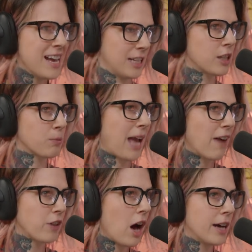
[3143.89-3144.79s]
it's because we
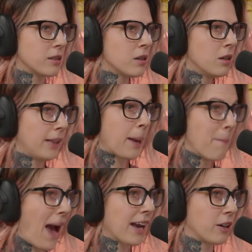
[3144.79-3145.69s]
have guys like
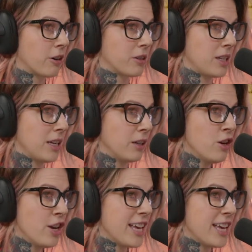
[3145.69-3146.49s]
Mac in our scene.